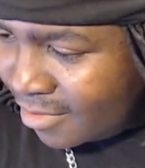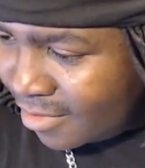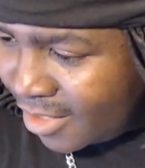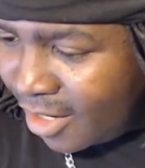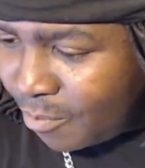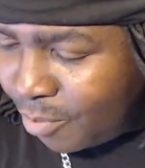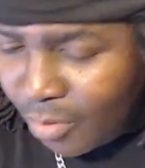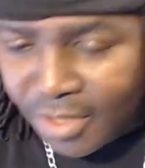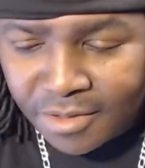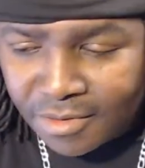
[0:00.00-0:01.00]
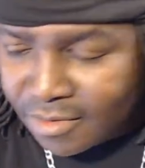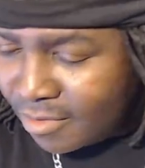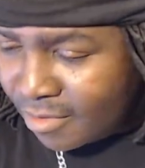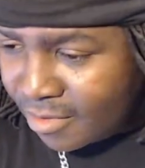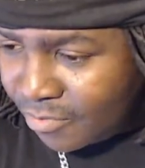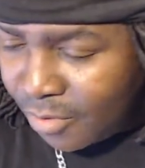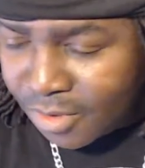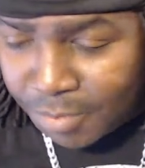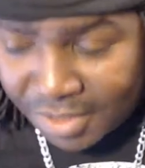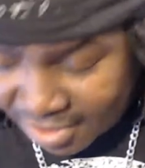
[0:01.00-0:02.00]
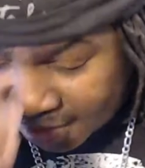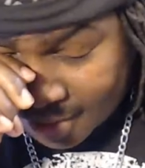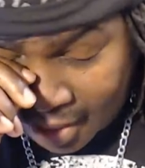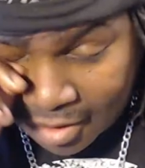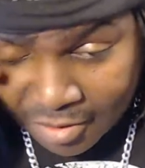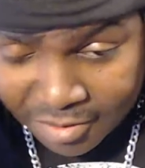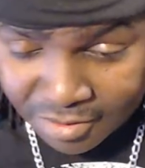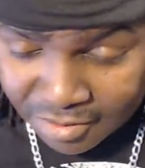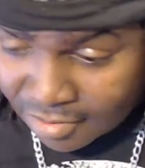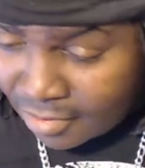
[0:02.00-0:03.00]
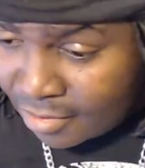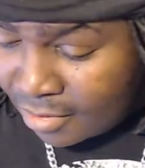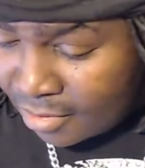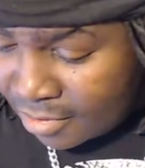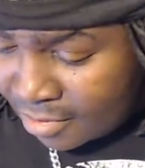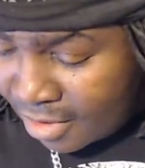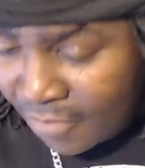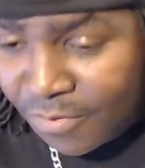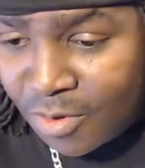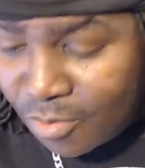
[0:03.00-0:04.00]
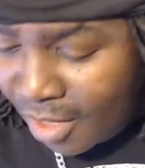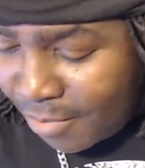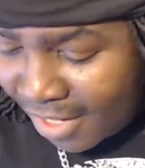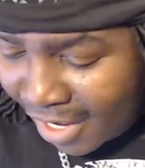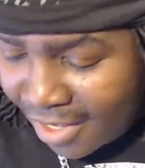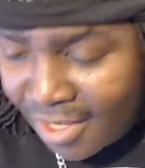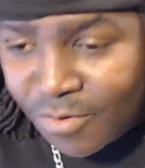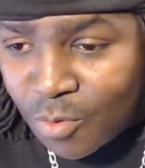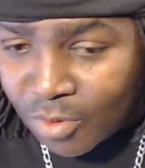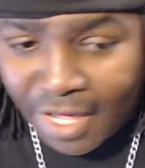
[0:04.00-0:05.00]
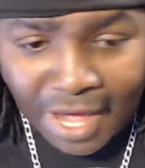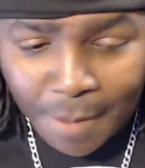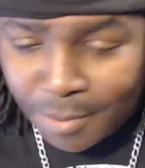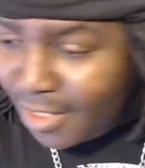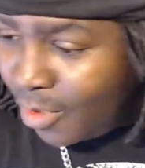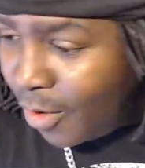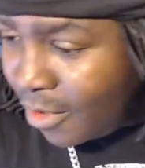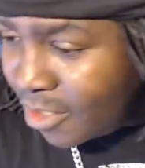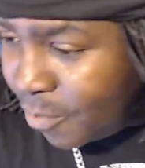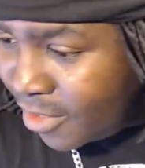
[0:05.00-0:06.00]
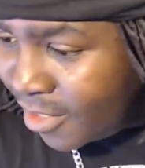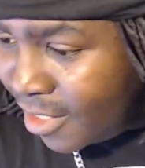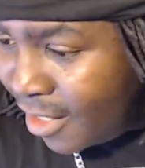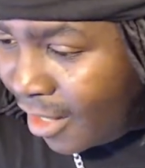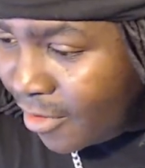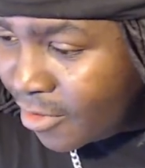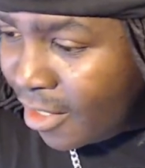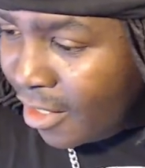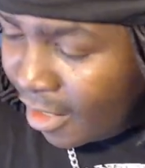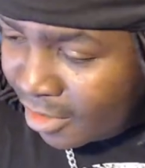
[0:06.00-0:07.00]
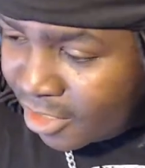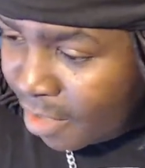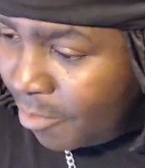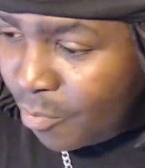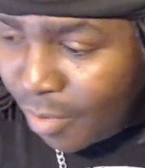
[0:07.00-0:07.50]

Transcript: That's not a point for it to be $60. If you, I mean, if you want to happily go out and spend $60 on something you